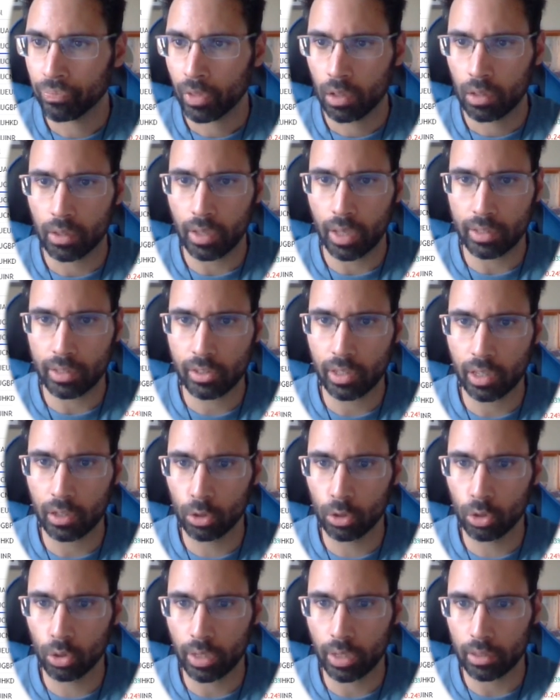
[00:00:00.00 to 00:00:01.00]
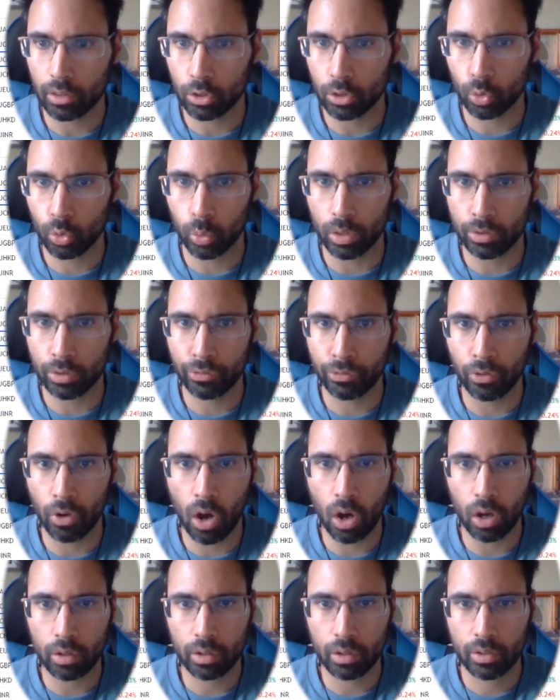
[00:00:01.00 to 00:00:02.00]
Let's take a look at the Swiss
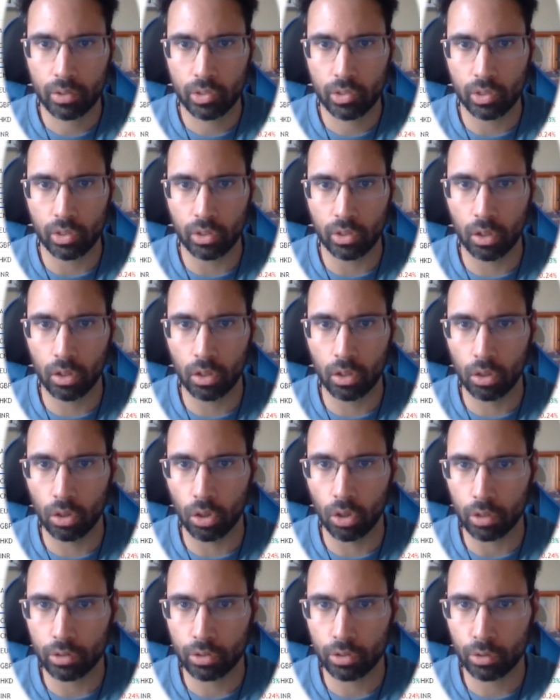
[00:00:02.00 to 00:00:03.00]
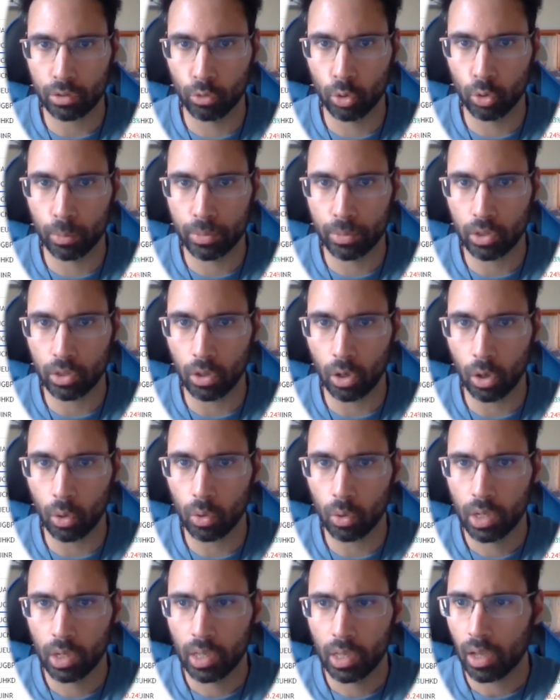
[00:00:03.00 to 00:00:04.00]
franc. Still lots of room to
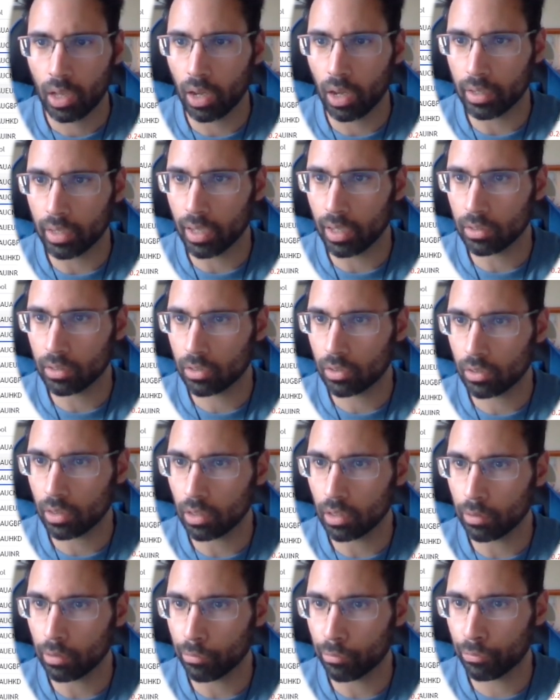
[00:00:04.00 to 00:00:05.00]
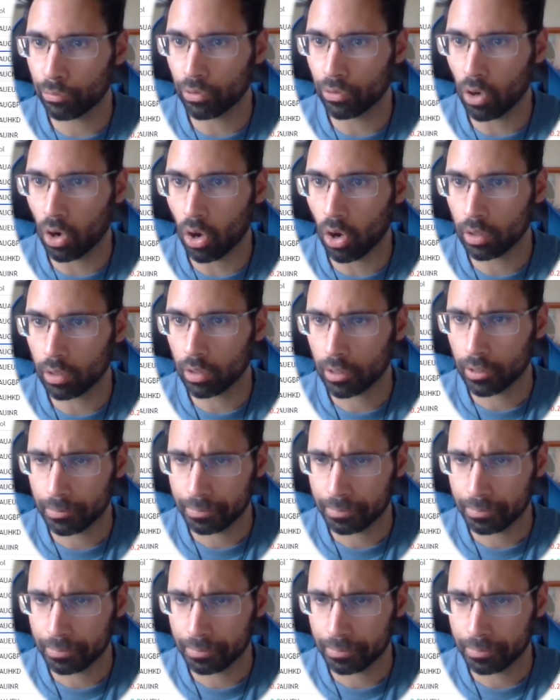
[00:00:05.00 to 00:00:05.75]
go against the franc.